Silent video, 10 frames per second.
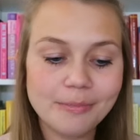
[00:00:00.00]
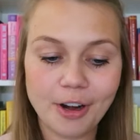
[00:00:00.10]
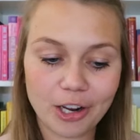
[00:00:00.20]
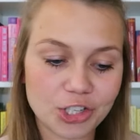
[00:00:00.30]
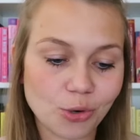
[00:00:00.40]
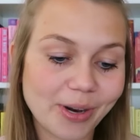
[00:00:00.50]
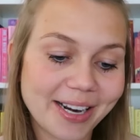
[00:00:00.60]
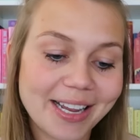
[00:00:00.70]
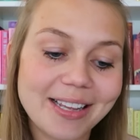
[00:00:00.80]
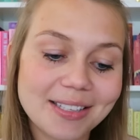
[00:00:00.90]
Not sure what
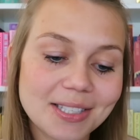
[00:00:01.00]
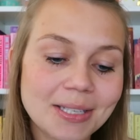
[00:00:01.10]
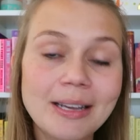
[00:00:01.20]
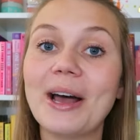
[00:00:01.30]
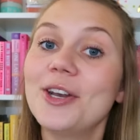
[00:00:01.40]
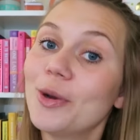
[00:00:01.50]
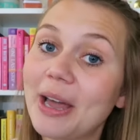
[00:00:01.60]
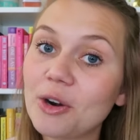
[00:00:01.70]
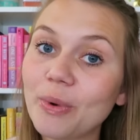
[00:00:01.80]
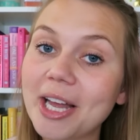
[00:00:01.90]
it is, but no
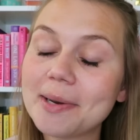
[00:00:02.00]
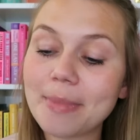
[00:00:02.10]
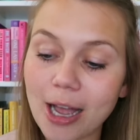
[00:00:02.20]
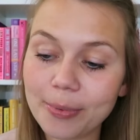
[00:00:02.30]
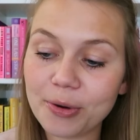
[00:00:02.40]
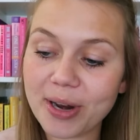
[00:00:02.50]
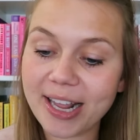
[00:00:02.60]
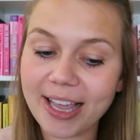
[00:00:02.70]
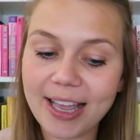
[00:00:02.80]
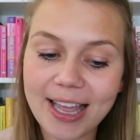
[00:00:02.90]
matter what, I'll be
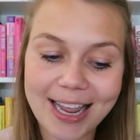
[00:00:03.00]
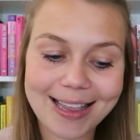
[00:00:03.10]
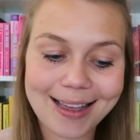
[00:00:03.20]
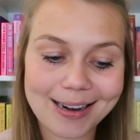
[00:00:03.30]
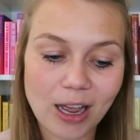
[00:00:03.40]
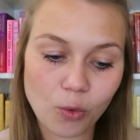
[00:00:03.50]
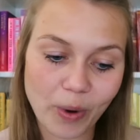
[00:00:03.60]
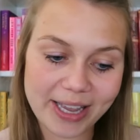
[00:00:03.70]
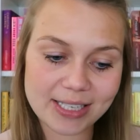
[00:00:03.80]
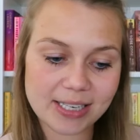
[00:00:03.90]
reading it and I cannot
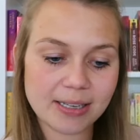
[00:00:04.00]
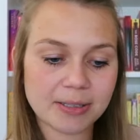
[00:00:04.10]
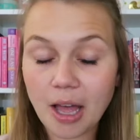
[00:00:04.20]
wait.